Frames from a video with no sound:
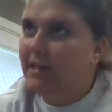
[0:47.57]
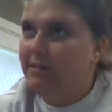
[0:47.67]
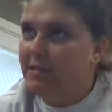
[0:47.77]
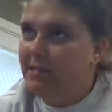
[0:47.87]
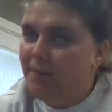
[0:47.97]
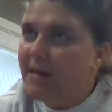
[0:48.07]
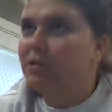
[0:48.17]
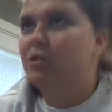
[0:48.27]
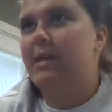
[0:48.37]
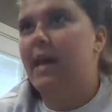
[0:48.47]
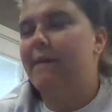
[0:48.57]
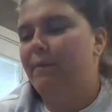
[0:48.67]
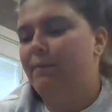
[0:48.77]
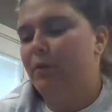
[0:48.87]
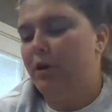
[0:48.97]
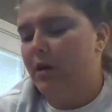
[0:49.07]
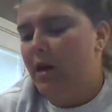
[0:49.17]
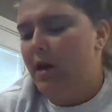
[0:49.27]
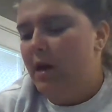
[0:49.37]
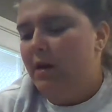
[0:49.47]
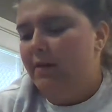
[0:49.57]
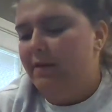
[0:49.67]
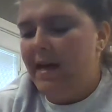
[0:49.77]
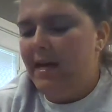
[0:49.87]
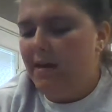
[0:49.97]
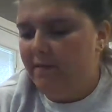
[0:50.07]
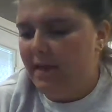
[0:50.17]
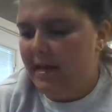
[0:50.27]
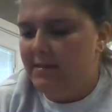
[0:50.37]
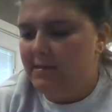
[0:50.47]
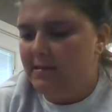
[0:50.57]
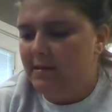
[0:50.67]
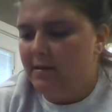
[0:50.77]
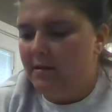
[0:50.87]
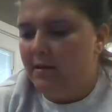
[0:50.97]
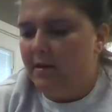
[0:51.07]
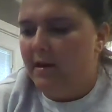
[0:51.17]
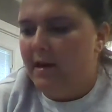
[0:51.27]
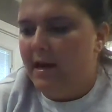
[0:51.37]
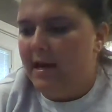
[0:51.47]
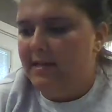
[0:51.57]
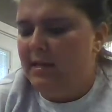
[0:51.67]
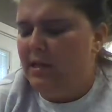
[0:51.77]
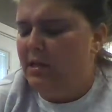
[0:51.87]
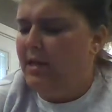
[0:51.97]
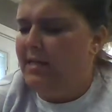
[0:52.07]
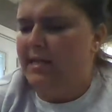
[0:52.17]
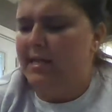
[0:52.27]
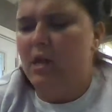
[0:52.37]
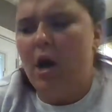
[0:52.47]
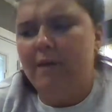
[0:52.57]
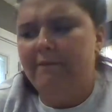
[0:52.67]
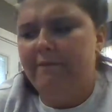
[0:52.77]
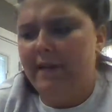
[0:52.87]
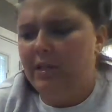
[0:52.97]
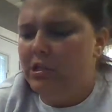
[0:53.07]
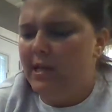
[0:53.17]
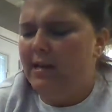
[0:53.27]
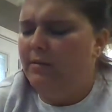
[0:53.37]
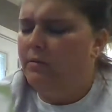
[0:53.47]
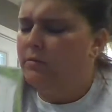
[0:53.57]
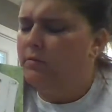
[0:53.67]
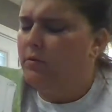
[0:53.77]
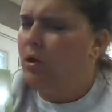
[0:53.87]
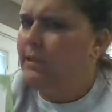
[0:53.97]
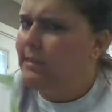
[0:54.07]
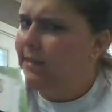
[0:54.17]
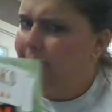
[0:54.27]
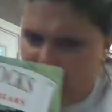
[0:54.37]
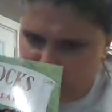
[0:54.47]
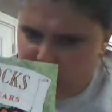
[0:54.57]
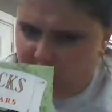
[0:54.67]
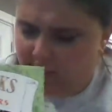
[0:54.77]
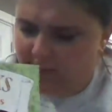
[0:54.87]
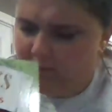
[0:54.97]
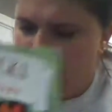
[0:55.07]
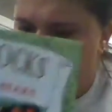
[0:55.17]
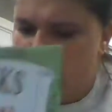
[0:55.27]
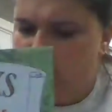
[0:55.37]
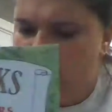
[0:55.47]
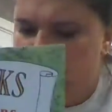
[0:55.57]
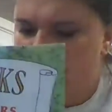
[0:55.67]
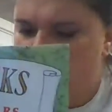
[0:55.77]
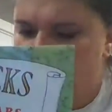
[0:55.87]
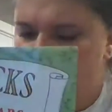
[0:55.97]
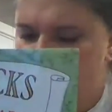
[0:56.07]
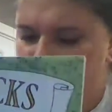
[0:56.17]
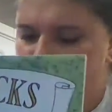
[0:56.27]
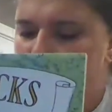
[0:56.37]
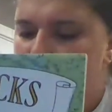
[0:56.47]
special type of book. Think of this, and is it nonfiction or is it fiction? That's a huge question.